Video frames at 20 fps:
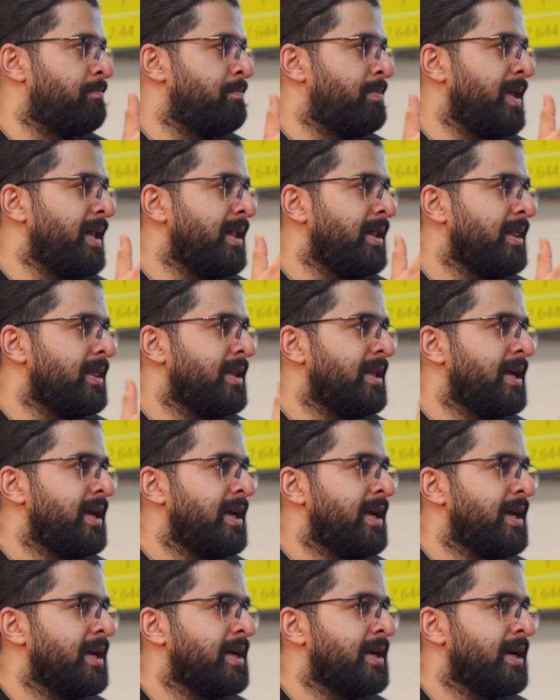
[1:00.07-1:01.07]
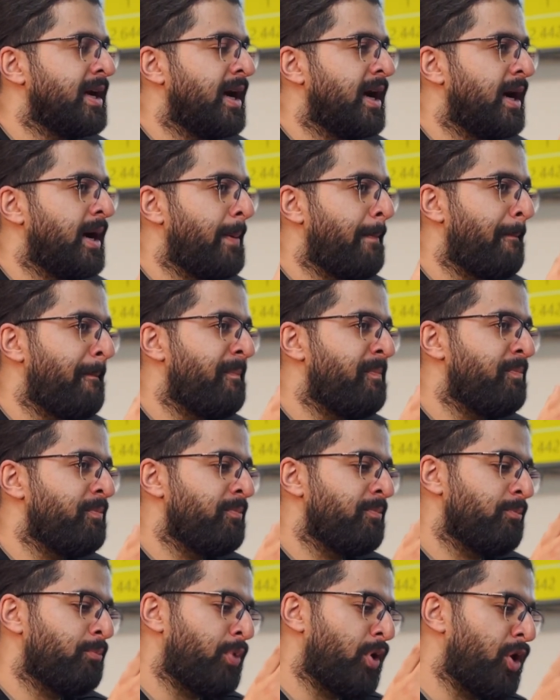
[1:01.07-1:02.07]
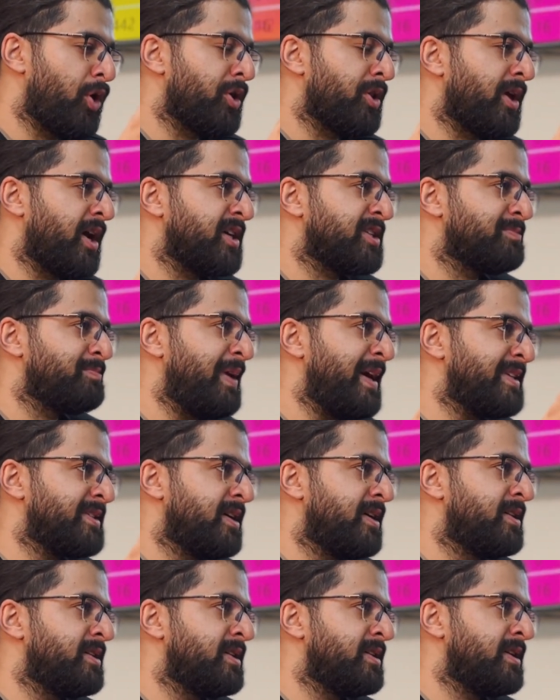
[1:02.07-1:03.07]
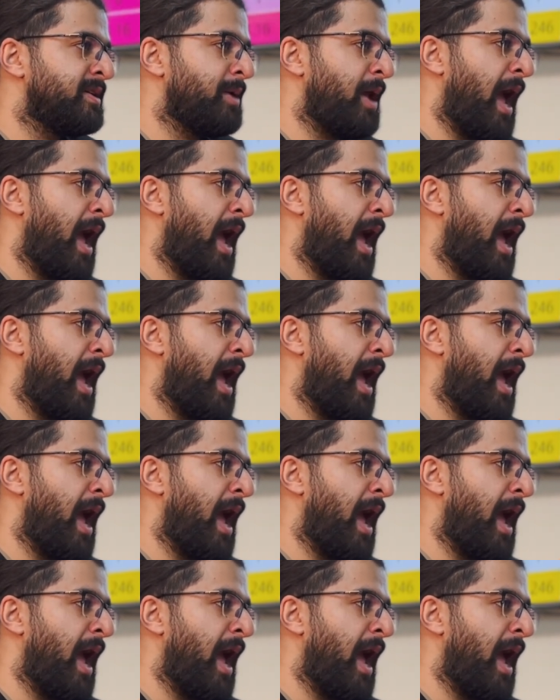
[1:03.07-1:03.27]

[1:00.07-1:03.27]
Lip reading: building products based on